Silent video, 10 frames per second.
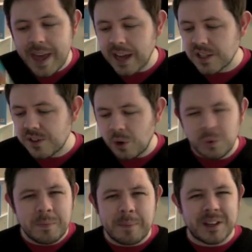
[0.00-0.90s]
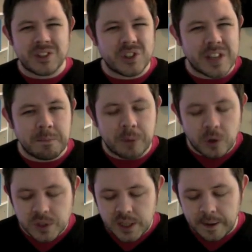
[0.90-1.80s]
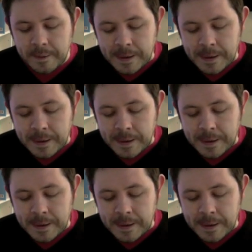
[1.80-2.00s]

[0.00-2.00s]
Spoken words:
because I thought, well, maybe I should just import it.